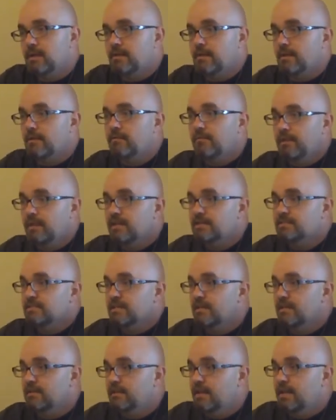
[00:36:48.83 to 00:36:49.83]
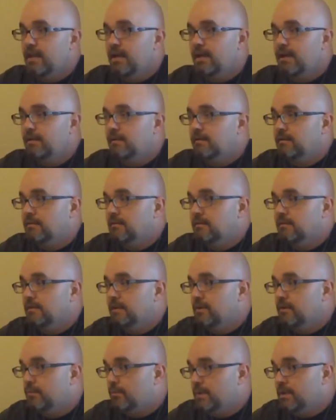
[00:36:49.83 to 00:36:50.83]
They were the educated.
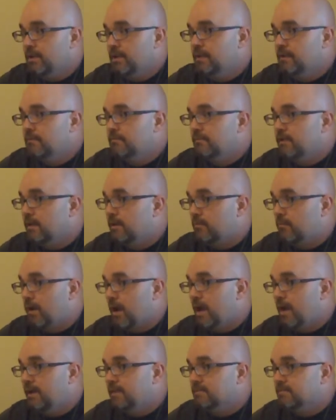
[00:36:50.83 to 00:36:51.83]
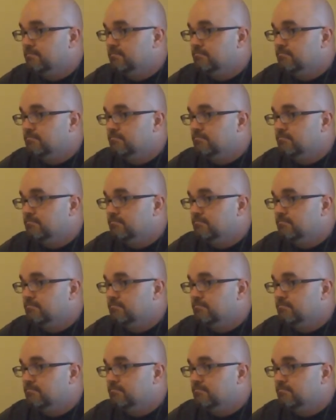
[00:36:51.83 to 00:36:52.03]
They could read, they could write.